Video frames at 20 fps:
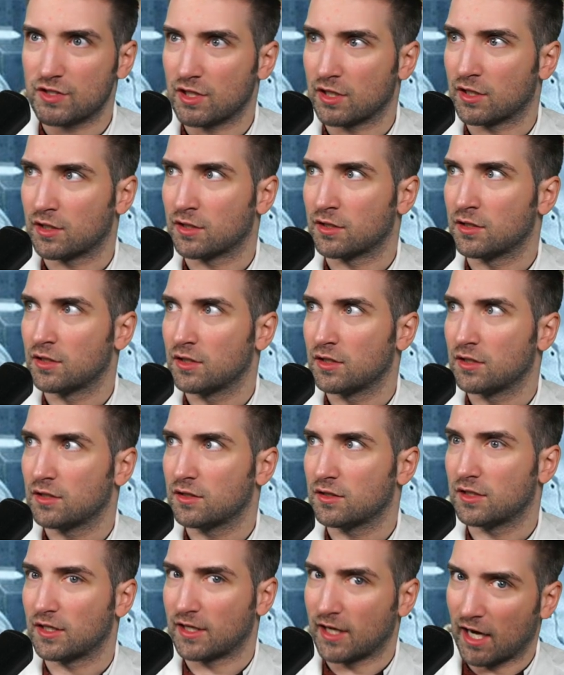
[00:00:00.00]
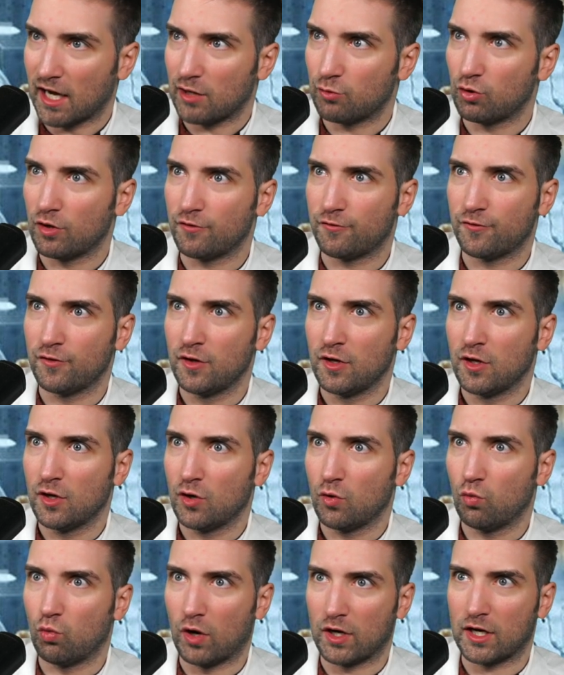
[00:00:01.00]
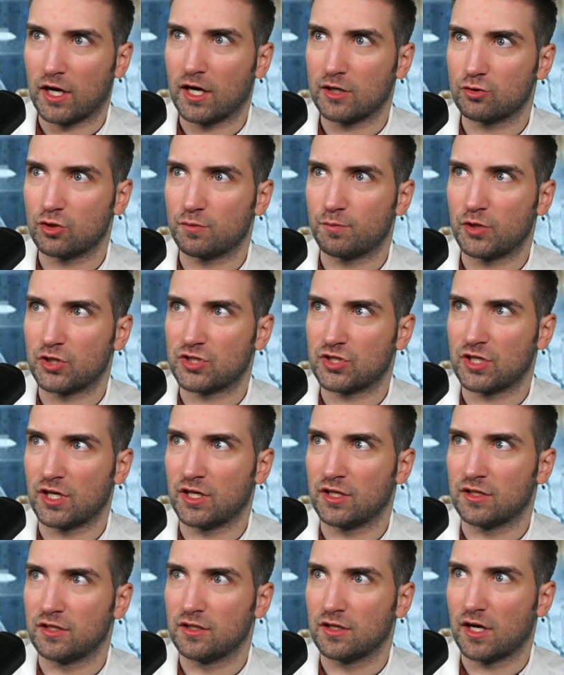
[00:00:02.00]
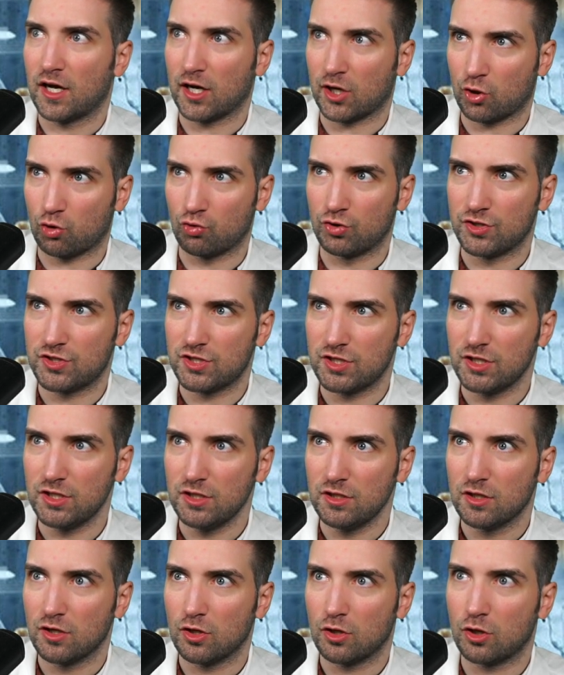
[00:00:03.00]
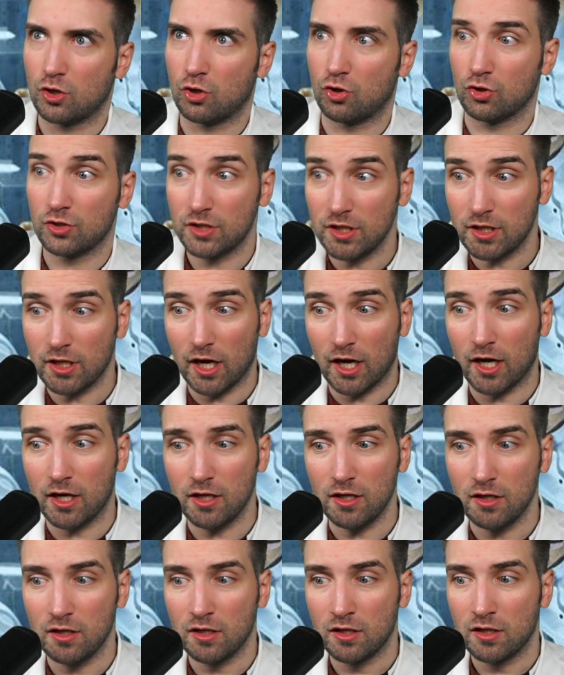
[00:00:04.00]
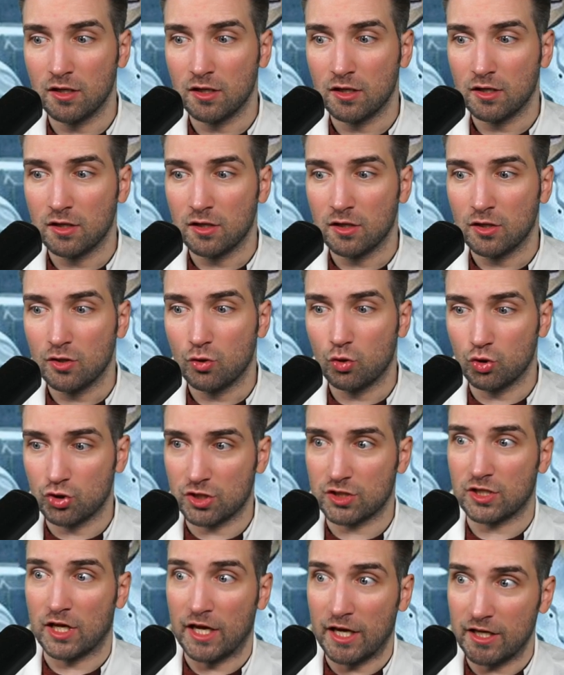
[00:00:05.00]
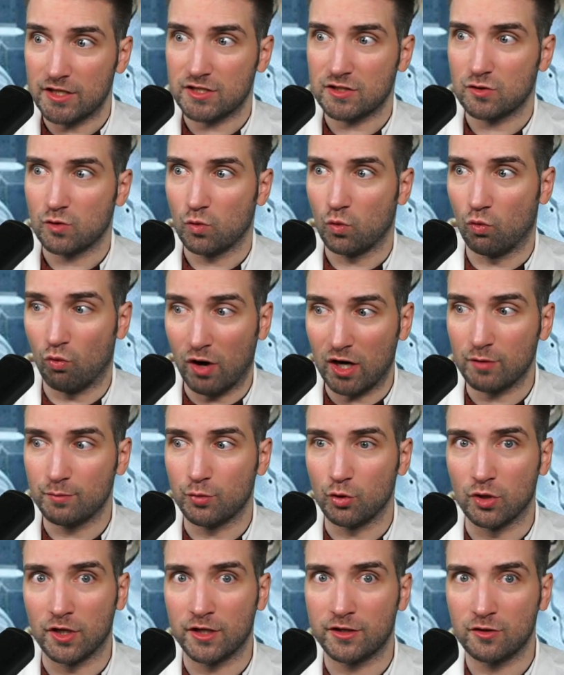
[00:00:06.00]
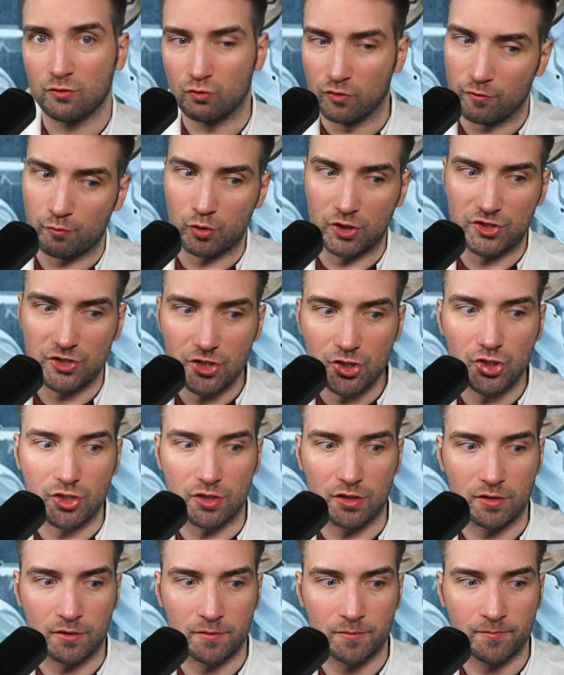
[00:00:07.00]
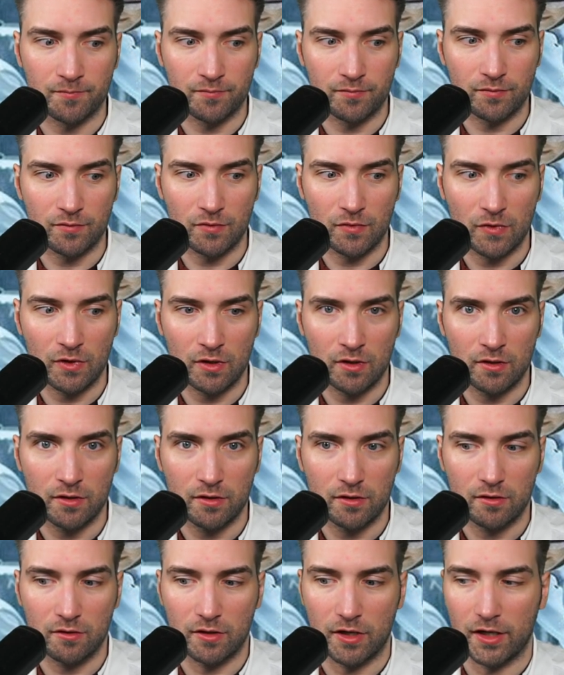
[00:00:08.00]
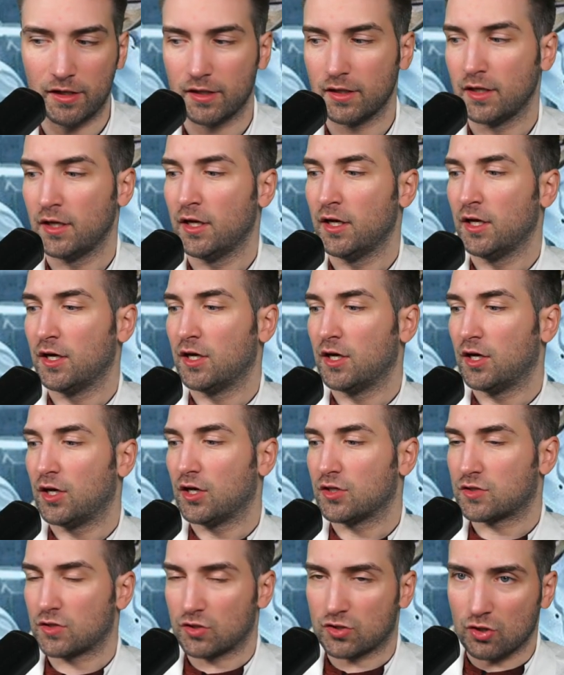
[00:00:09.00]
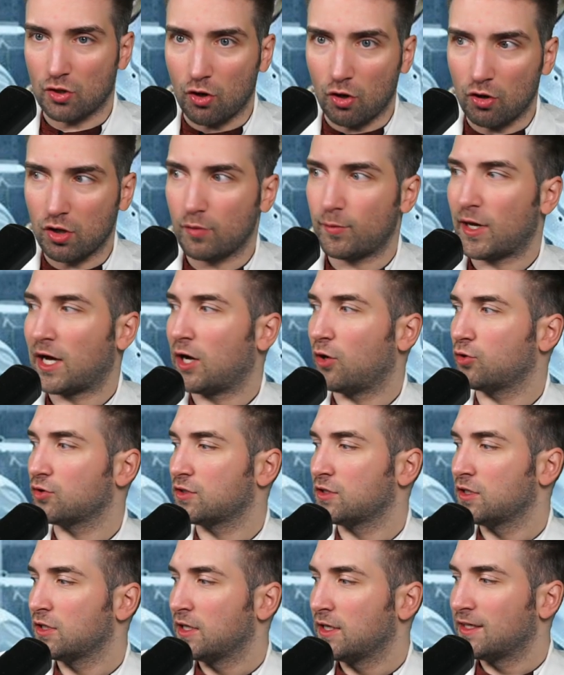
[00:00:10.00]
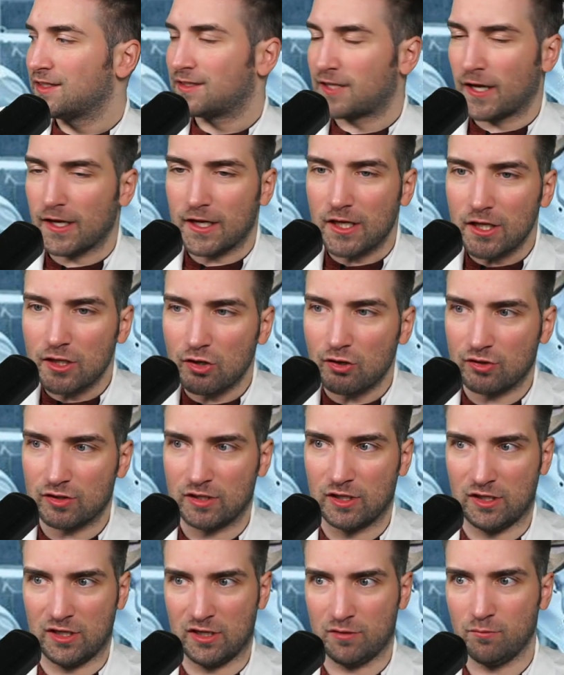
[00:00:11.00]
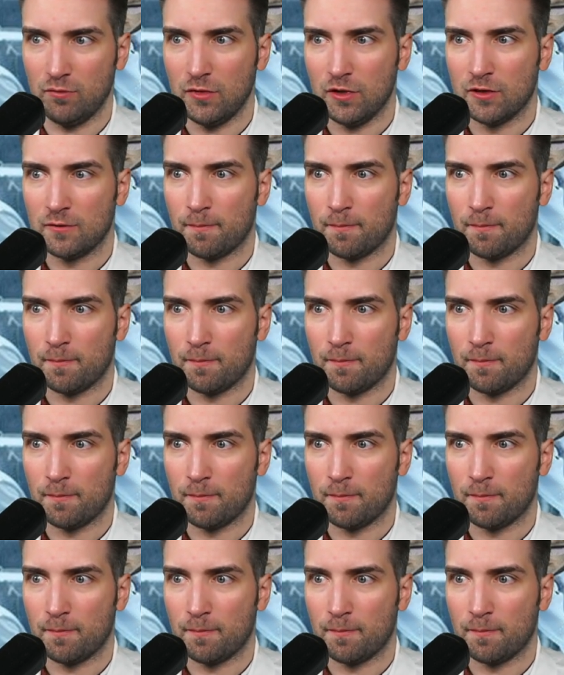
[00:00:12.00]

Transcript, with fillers: there? The guy with one hundred percent accuracy or the guy who just hits one bullet with precision, right? So it's all about taking your time